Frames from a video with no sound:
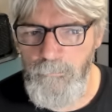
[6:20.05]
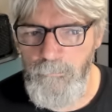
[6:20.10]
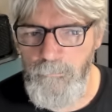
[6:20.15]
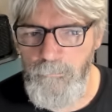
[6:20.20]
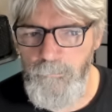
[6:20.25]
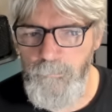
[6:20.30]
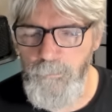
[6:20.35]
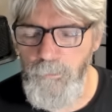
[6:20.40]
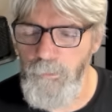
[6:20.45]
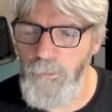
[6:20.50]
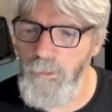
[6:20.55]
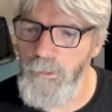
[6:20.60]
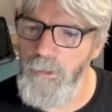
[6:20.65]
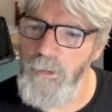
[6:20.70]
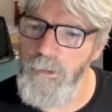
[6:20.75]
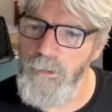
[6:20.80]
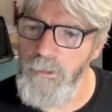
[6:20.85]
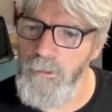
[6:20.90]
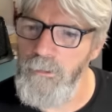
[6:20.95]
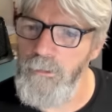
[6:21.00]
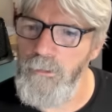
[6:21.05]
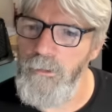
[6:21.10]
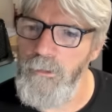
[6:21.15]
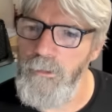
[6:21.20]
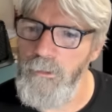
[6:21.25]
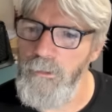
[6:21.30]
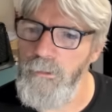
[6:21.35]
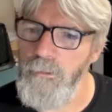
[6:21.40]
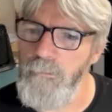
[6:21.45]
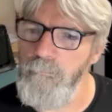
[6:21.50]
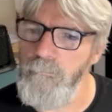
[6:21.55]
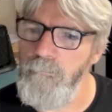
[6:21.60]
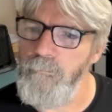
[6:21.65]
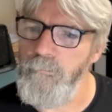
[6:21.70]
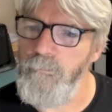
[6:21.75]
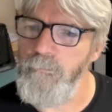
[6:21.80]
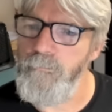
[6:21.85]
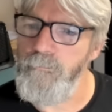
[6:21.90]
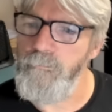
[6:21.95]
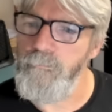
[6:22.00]
sort of like a
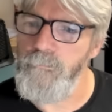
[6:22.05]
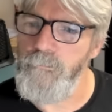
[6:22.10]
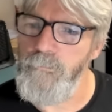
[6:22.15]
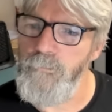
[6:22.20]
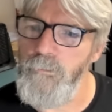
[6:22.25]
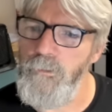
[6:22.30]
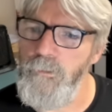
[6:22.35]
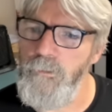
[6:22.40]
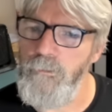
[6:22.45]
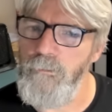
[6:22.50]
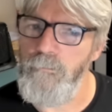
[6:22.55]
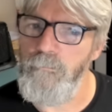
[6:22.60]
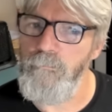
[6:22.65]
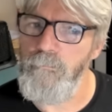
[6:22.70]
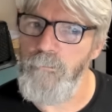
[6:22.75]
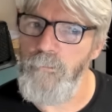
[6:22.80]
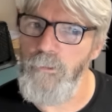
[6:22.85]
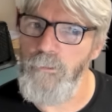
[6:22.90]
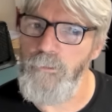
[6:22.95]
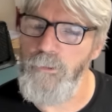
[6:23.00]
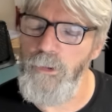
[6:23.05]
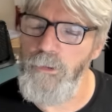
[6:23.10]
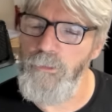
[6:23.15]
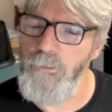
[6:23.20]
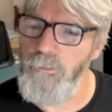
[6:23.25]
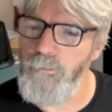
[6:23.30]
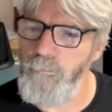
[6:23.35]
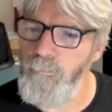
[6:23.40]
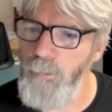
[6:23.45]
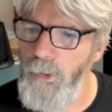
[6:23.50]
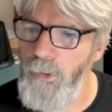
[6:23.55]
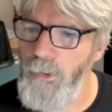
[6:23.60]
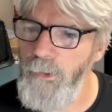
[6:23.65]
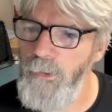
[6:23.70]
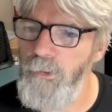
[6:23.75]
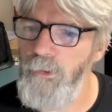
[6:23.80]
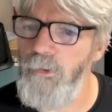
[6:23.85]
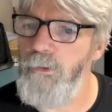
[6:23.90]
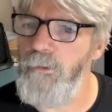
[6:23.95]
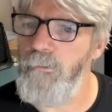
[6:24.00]
um,
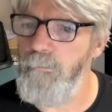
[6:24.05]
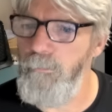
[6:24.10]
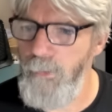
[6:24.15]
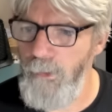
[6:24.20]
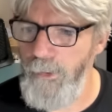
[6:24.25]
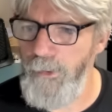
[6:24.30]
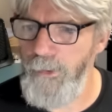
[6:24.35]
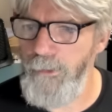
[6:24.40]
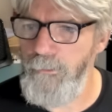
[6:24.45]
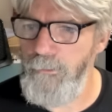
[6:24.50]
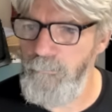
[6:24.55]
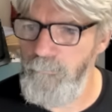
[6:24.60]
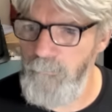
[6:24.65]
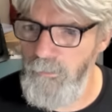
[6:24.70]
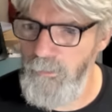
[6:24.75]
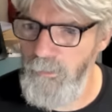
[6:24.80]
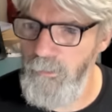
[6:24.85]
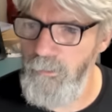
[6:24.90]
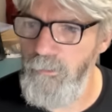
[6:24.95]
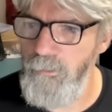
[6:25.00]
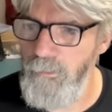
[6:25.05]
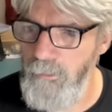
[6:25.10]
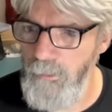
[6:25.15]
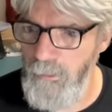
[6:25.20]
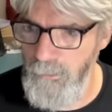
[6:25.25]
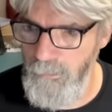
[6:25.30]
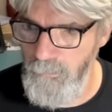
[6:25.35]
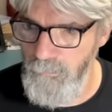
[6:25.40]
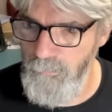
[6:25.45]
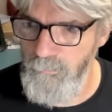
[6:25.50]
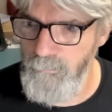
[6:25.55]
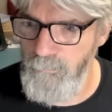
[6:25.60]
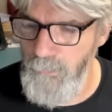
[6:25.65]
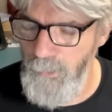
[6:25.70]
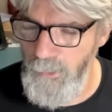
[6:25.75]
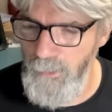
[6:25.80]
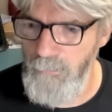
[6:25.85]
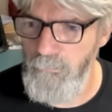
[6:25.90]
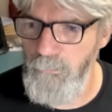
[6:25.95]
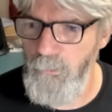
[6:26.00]
inspired by Tyndale's
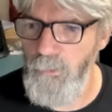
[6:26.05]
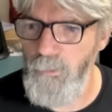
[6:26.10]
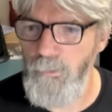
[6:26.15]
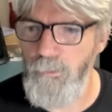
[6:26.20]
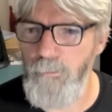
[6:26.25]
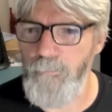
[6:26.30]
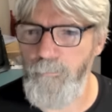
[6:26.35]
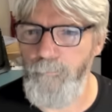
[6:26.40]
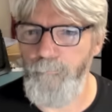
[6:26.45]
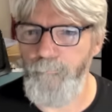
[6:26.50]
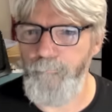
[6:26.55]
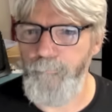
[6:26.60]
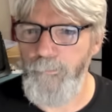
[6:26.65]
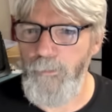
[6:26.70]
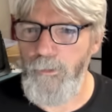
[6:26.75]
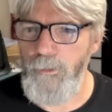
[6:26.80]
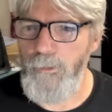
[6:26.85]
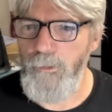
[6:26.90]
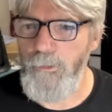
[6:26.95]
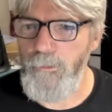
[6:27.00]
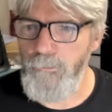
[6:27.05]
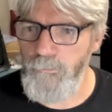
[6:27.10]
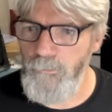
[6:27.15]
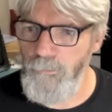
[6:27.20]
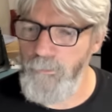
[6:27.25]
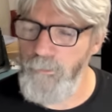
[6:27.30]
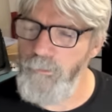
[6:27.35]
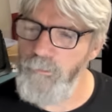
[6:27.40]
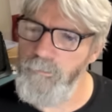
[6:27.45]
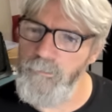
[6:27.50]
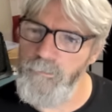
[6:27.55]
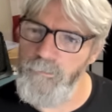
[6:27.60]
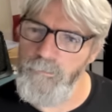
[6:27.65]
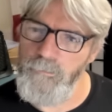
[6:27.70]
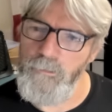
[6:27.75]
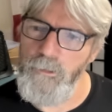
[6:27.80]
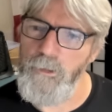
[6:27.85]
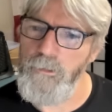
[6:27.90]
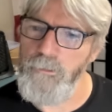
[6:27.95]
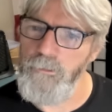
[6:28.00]
Bible. So this is
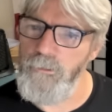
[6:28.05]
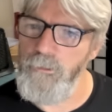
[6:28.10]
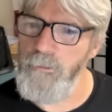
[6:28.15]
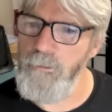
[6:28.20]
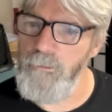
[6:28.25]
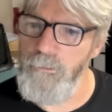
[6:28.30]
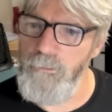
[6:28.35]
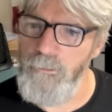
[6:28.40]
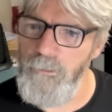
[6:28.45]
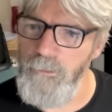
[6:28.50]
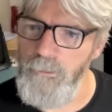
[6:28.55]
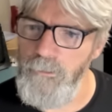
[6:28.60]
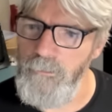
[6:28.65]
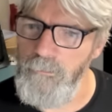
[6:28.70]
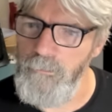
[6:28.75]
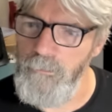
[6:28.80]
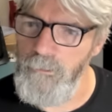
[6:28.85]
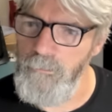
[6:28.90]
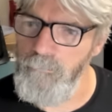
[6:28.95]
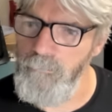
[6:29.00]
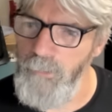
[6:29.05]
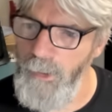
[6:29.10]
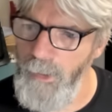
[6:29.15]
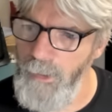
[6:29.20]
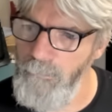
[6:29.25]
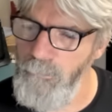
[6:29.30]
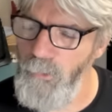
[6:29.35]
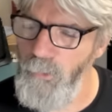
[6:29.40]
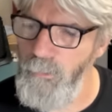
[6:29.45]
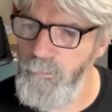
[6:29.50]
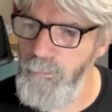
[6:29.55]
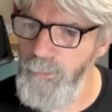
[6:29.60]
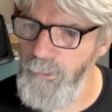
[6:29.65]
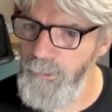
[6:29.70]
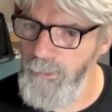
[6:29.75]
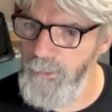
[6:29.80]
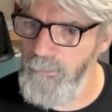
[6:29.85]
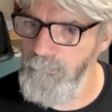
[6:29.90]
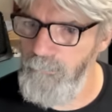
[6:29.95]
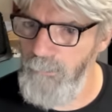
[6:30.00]
like the the Bible
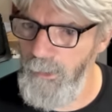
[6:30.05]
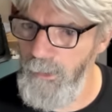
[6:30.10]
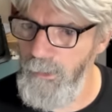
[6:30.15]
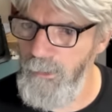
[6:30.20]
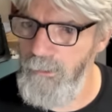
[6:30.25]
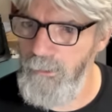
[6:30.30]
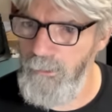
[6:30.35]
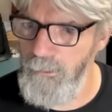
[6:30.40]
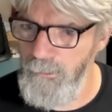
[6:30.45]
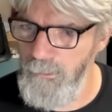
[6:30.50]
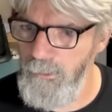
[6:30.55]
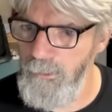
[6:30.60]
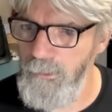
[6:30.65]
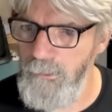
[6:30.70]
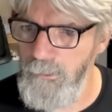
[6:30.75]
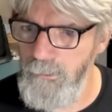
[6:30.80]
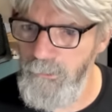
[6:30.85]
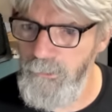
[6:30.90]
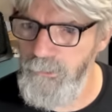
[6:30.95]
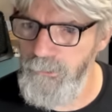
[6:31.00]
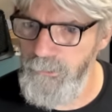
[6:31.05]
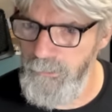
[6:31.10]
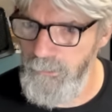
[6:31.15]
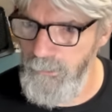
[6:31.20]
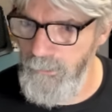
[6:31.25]
being made in English